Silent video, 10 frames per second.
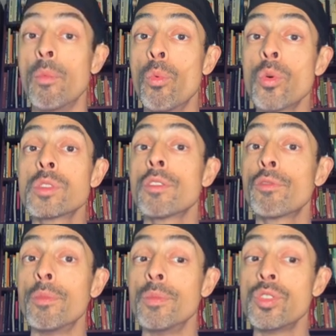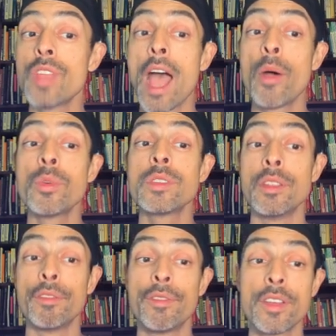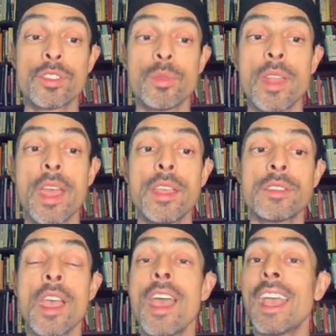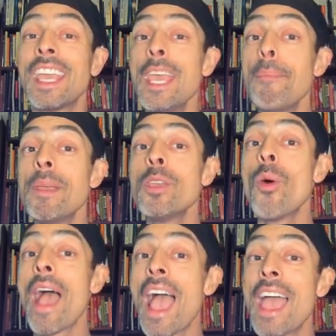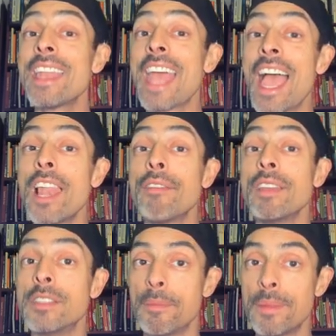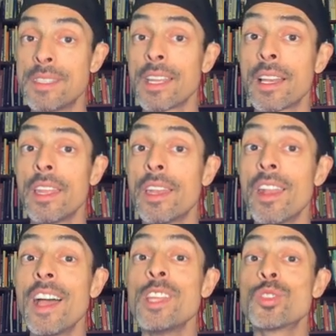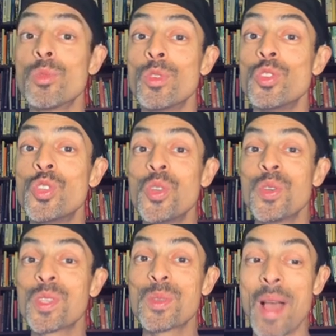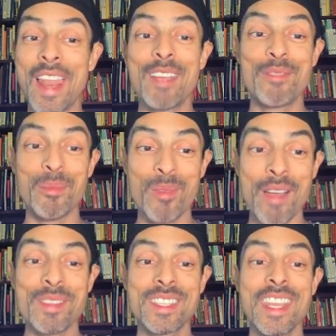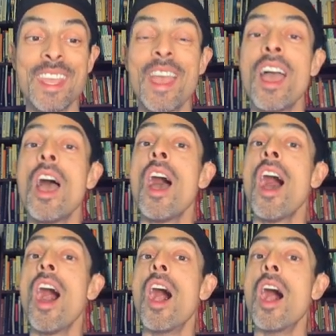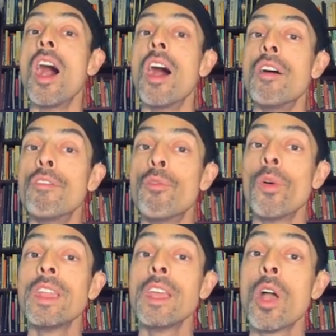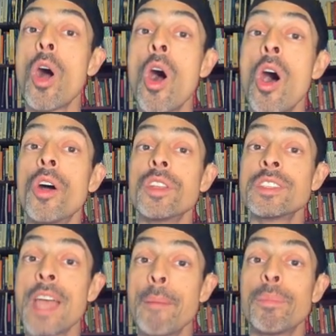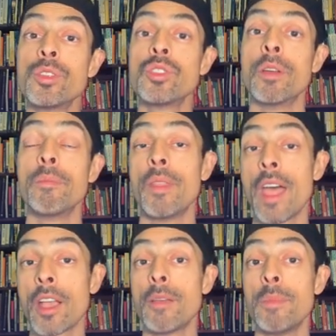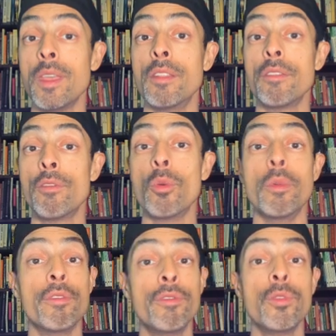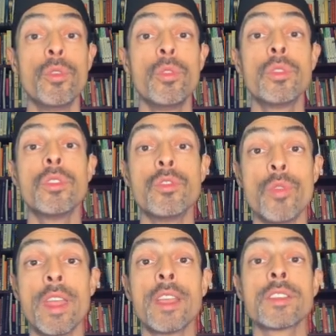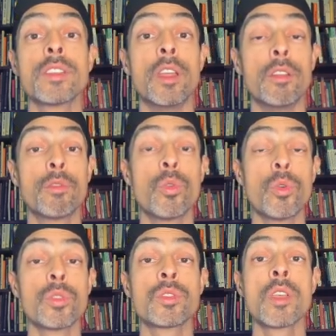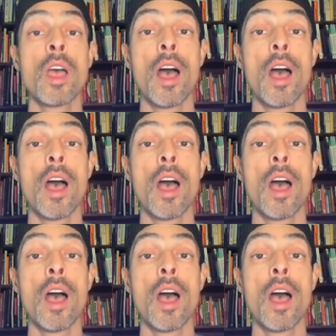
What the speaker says: water from showers in the first 3 days, keeping your head elevated, particularly at night, to reduce swelling from gravity, avoiding hot temperature, that can be in the form of food, drinks, and of course